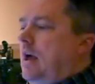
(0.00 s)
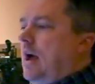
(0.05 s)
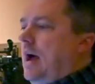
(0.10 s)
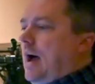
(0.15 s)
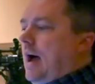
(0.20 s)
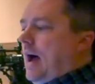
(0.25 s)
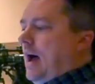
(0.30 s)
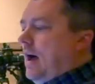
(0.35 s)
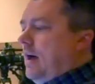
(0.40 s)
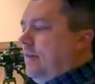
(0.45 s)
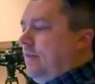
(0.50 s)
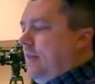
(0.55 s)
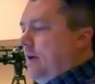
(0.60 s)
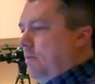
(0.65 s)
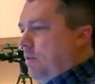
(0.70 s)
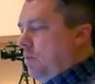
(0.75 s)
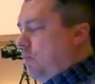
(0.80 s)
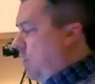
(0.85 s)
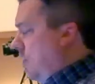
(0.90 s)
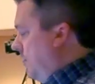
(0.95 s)

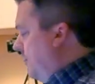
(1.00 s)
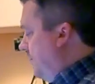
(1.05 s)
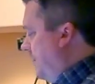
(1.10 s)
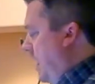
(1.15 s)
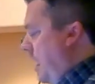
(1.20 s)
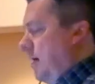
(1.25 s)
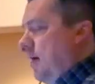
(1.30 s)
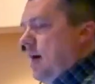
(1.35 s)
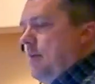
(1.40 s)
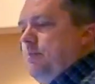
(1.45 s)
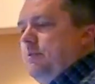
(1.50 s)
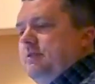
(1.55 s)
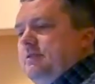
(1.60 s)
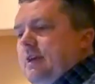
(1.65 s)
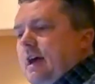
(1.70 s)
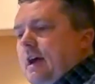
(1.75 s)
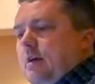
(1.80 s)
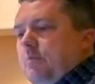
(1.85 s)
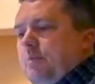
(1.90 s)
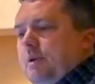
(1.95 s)
then we want to fire up the
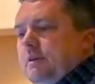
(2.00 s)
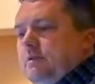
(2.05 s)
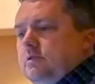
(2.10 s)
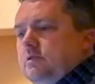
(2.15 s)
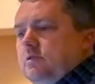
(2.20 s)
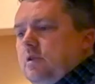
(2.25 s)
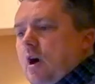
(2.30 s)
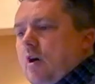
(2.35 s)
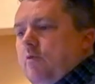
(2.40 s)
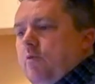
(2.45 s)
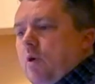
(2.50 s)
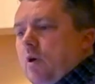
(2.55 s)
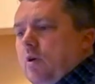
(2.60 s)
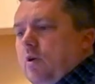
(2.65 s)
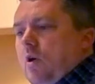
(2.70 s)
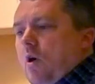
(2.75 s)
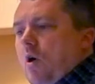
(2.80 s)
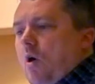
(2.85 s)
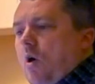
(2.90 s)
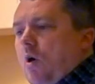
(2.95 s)
second piece of software
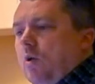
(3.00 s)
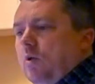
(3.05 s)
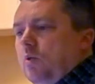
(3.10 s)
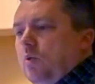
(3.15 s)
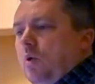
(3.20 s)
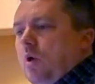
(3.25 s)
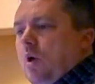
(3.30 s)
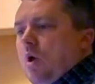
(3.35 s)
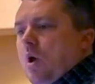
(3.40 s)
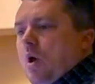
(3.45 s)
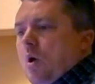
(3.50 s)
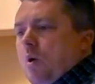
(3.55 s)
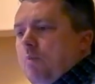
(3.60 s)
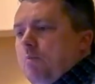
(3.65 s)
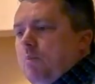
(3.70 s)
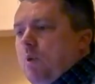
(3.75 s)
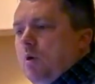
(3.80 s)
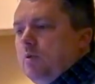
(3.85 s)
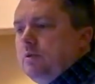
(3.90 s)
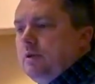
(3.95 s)
called
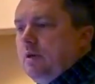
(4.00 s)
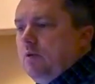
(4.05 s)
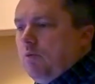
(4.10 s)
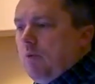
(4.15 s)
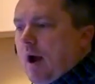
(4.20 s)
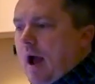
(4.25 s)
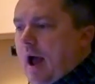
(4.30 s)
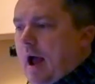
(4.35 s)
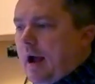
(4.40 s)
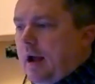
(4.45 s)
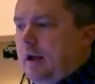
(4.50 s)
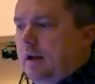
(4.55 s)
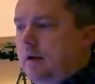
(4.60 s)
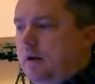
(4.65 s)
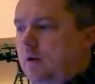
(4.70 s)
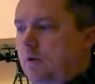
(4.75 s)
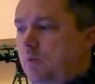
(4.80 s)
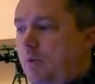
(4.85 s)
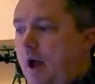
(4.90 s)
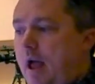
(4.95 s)

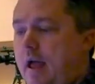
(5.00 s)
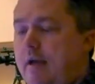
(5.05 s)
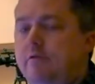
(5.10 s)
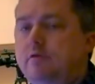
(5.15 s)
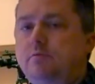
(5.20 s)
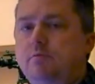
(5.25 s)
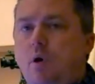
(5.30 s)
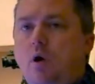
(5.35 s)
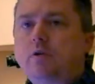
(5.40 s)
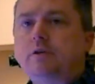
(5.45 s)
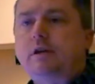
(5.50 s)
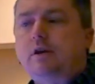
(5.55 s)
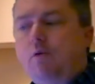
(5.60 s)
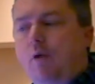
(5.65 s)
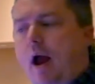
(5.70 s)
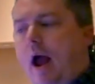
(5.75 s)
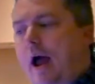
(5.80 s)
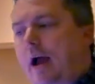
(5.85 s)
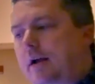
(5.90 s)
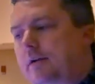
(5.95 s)
Waves
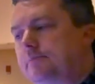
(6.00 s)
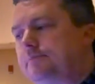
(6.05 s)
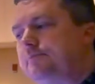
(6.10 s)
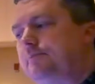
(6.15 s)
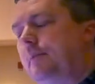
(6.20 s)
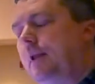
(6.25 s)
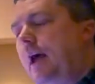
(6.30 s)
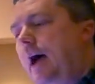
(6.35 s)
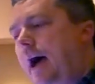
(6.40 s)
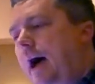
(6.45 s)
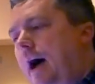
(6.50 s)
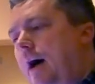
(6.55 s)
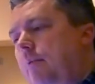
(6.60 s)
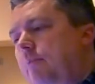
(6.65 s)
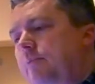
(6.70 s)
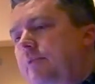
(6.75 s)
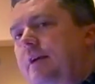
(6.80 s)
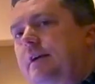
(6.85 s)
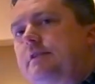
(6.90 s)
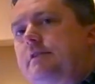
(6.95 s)
Multi-Rack.
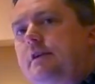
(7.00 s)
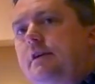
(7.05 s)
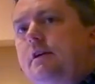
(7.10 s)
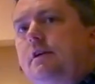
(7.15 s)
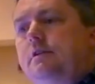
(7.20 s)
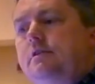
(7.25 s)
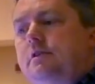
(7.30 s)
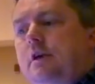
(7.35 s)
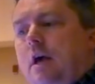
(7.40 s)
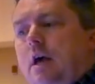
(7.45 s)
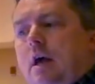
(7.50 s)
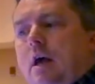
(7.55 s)
This is